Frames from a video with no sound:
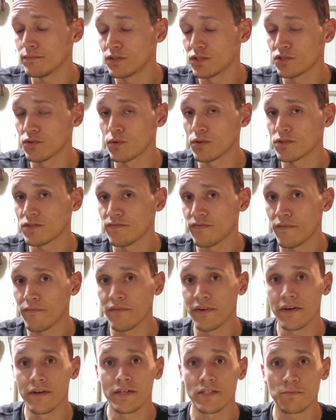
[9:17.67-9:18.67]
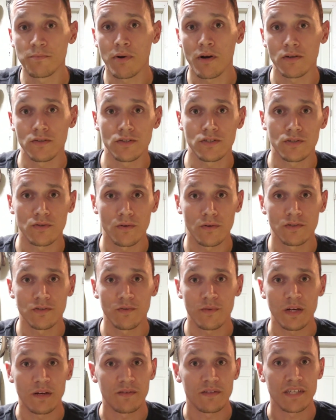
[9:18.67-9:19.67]
source from various parts stores
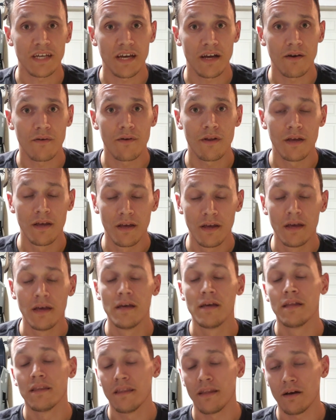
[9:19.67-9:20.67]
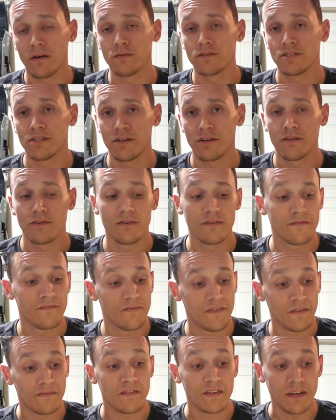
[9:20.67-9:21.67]
around town, that was another
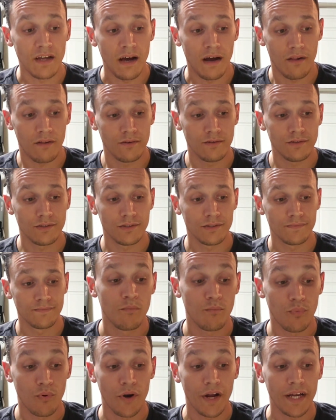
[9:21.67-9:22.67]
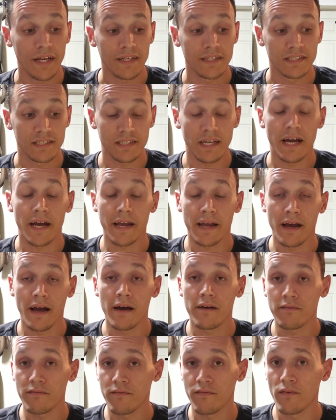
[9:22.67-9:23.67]
$50. Brakes I
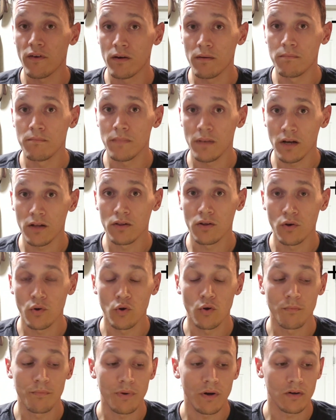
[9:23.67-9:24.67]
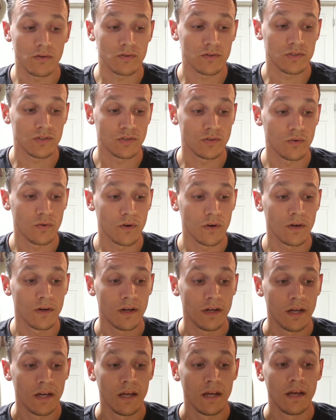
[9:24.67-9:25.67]
got from a local parts store.
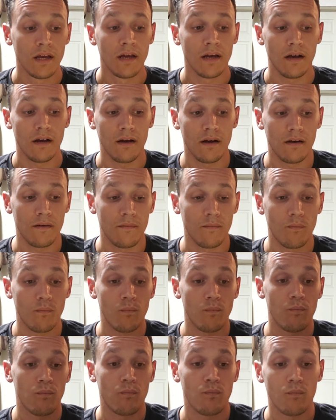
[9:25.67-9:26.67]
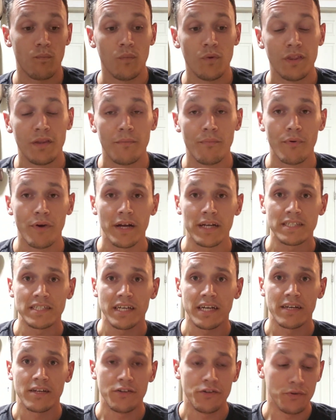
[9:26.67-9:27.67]
With the brakes
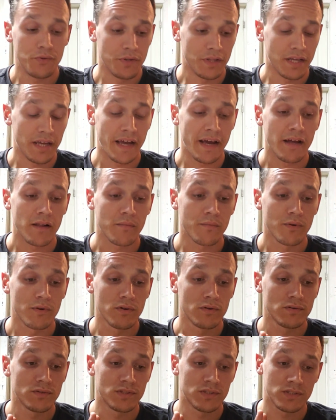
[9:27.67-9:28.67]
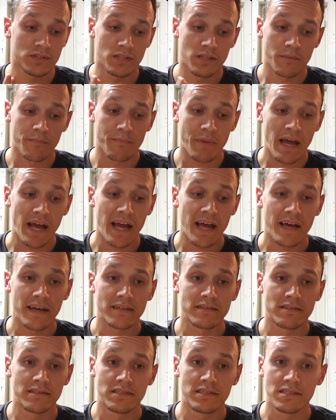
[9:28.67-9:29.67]
I had to do the calipers, the
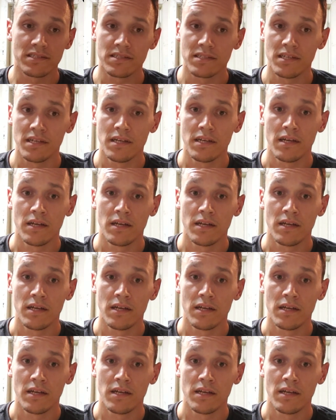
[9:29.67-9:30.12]
pads,